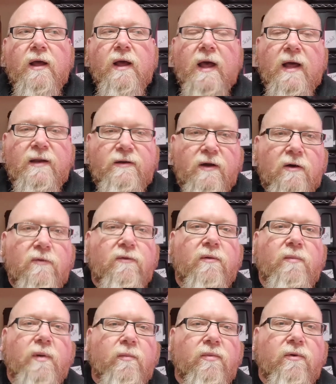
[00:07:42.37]
I don't
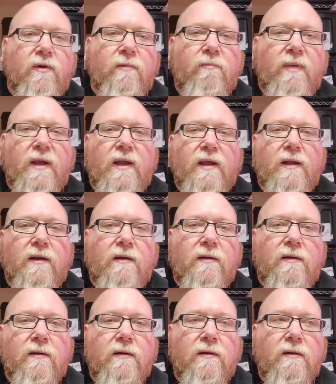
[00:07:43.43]
remember it being
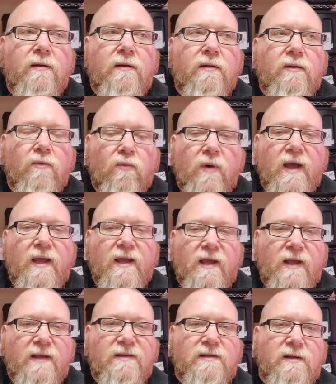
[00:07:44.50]
the way
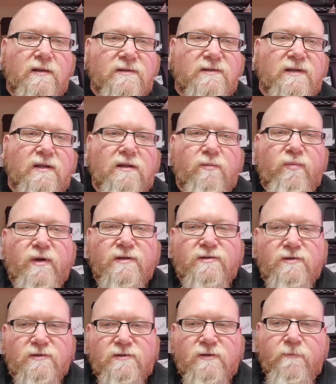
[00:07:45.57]
he sent the
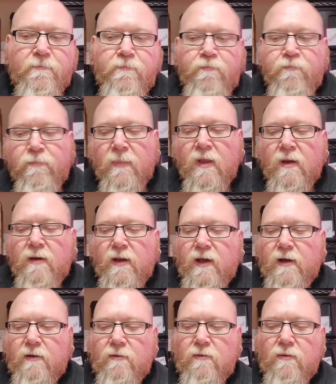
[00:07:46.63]
pictures.
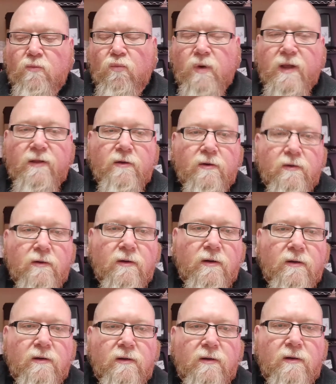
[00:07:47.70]
Now, whether
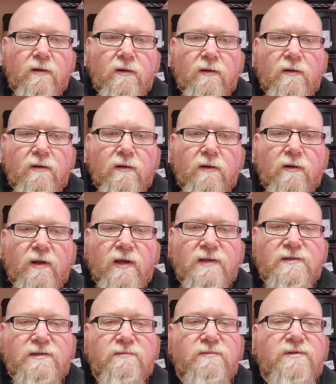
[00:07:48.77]

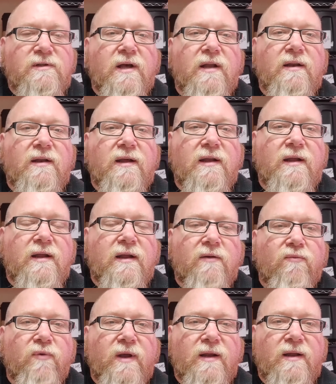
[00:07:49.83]
Customs undid it
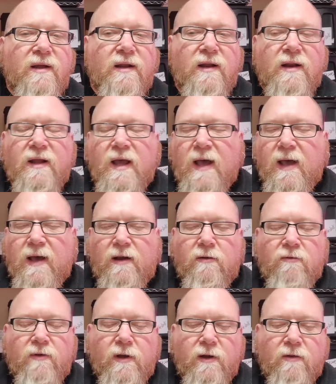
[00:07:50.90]
and redid it, I
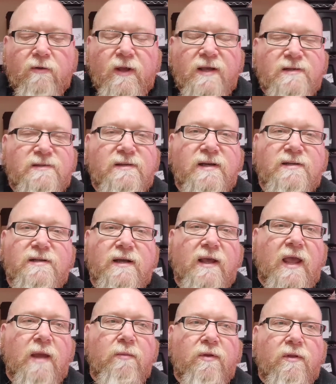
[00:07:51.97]
don't know. He says it
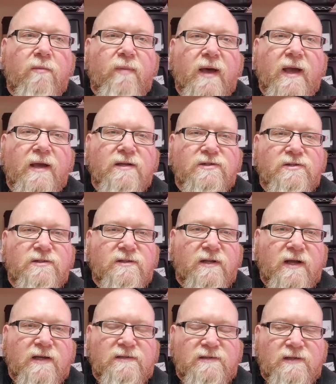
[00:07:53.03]
came in the packages that
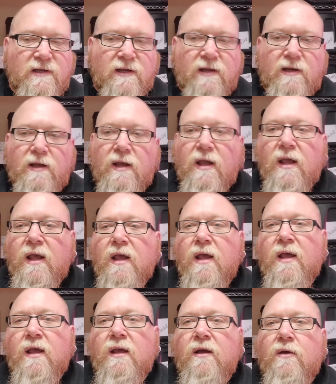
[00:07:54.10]
I sent it.
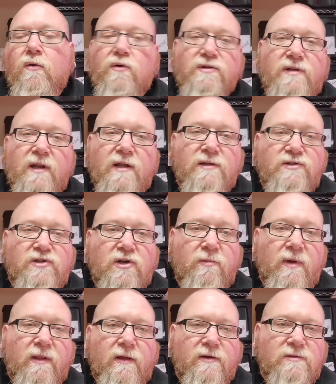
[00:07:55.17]
Of course, he didn't show
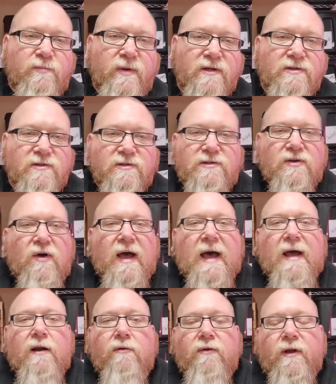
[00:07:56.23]
me those pictures, so
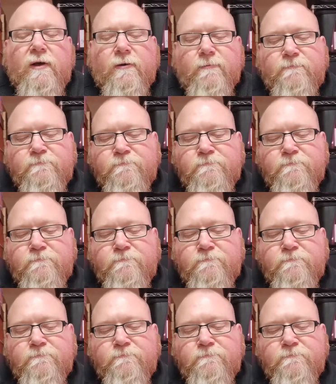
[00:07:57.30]
I don't know.